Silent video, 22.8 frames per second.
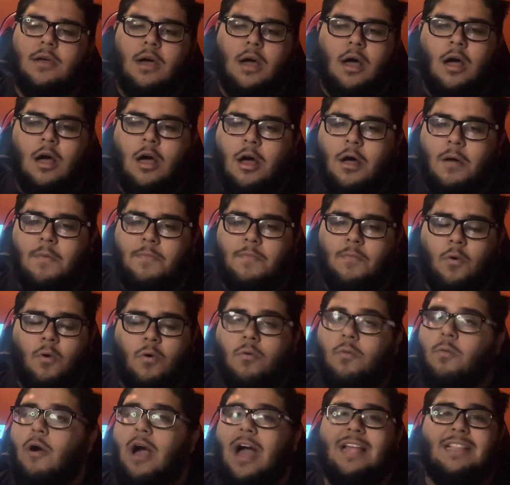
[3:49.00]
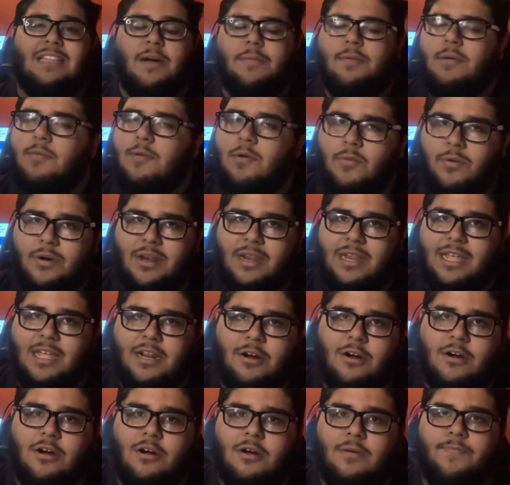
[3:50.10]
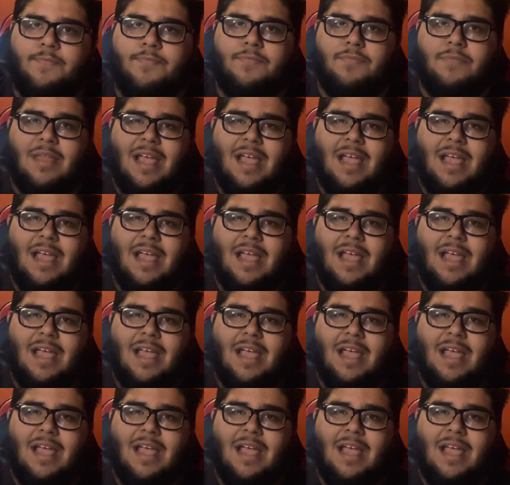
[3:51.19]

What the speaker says: or why WWE would need her.